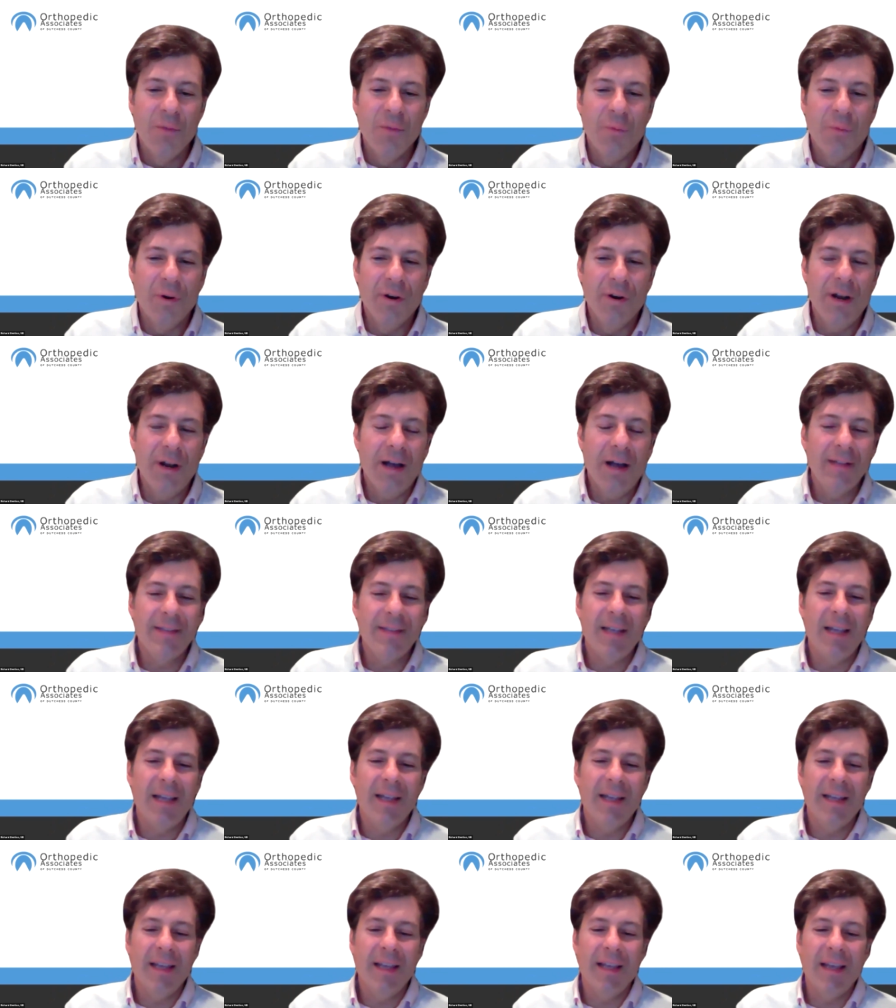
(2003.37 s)
We're not
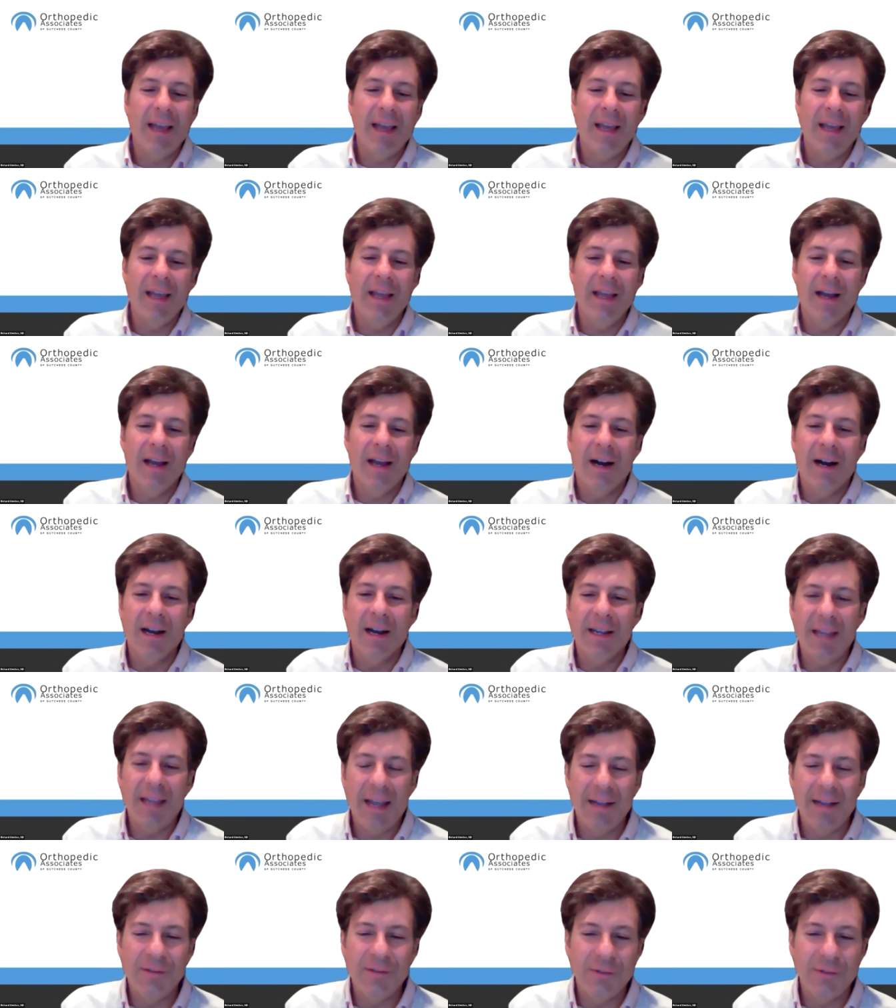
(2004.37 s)
taking a
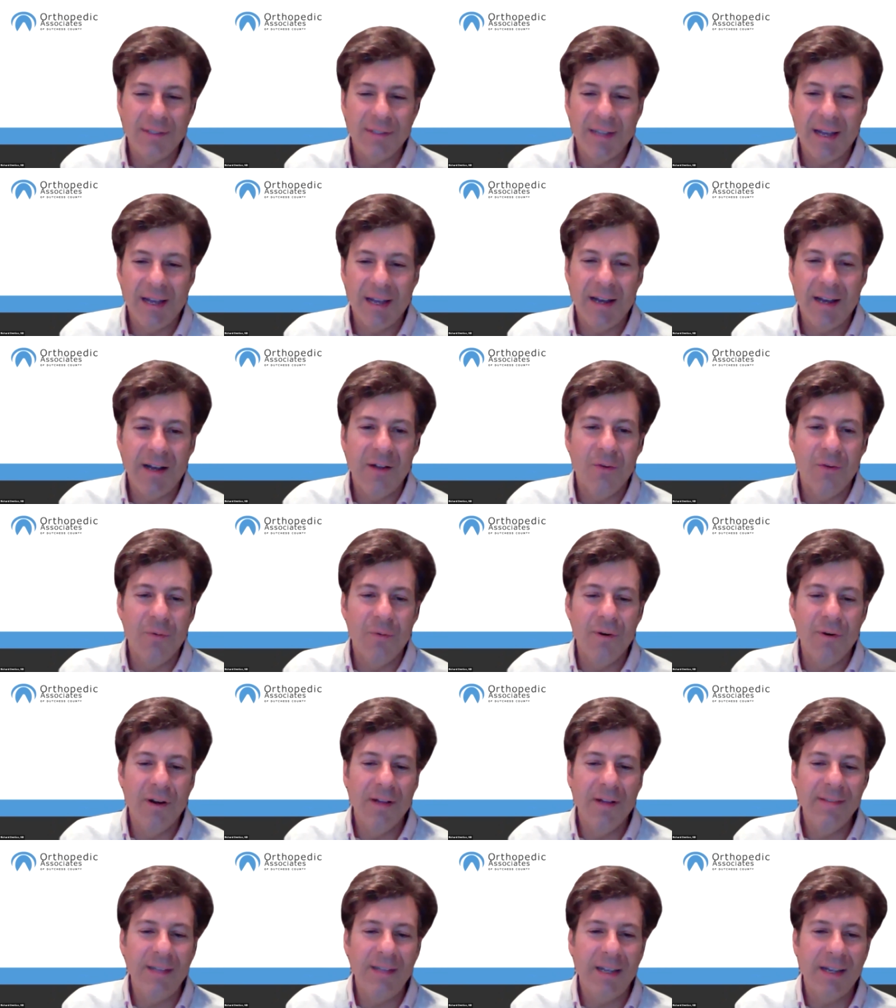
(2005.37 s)
cancer cell. We're
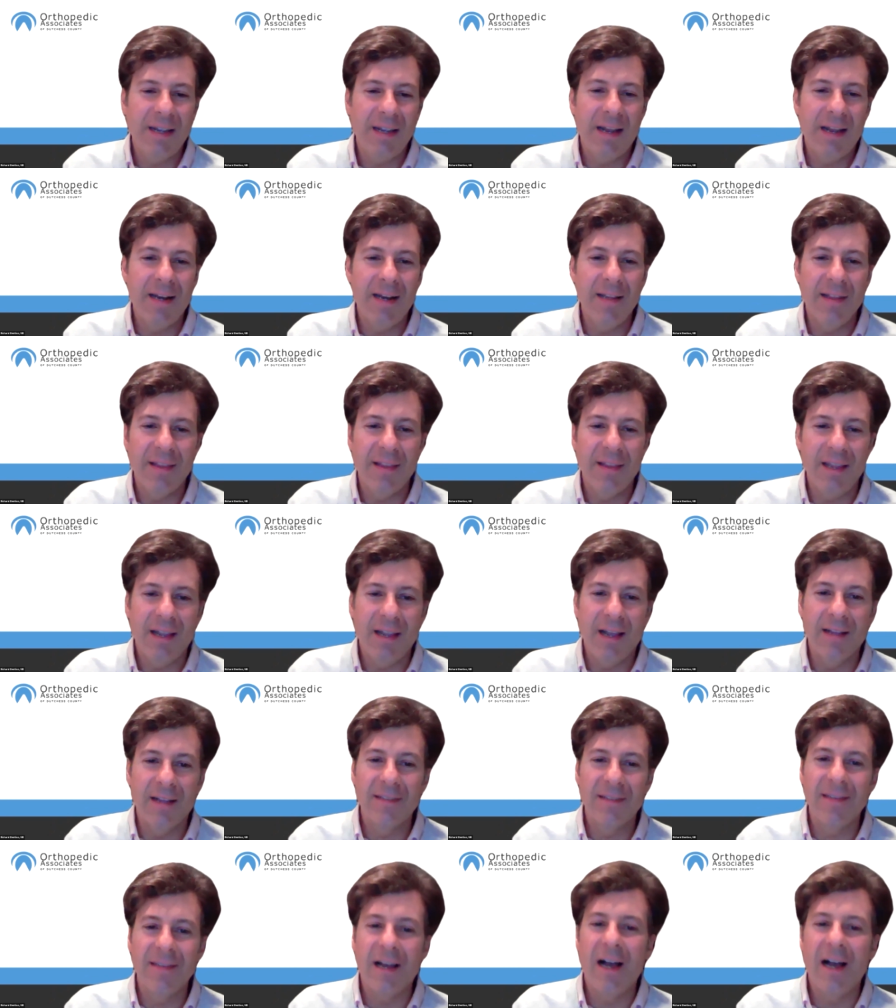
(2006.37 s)
not taking anything
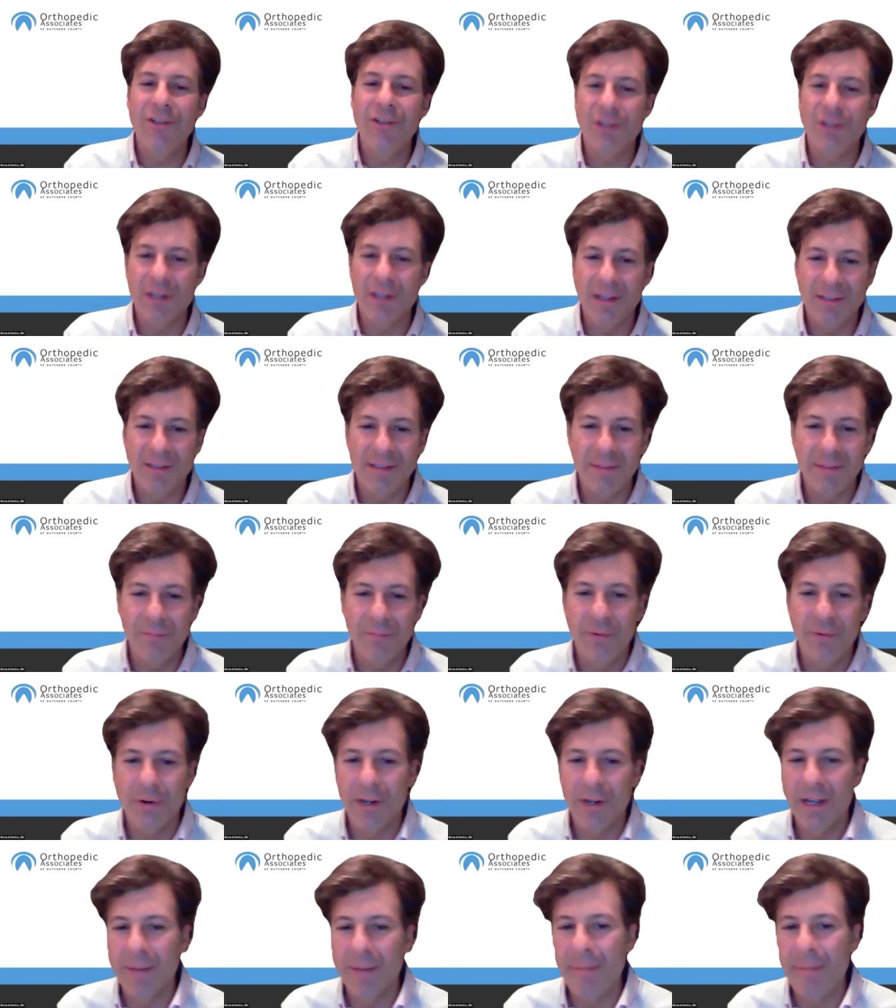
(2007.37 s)
exogenous and
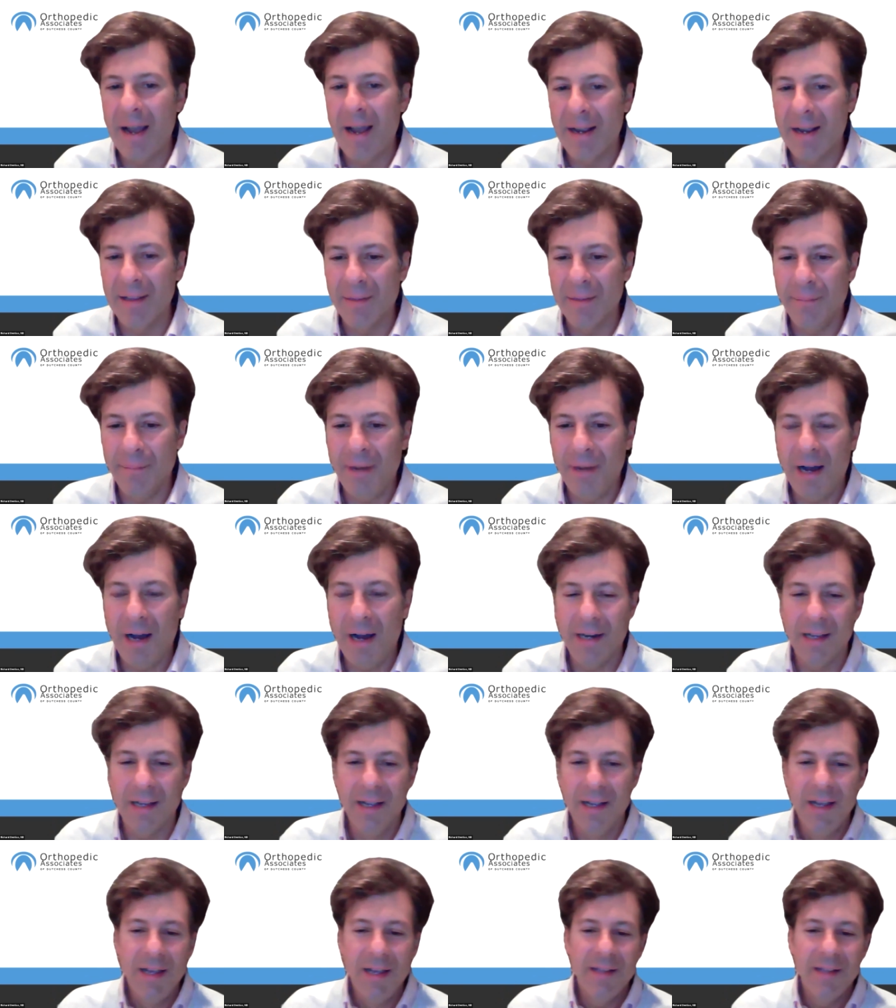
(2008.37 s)
putting it back in the body.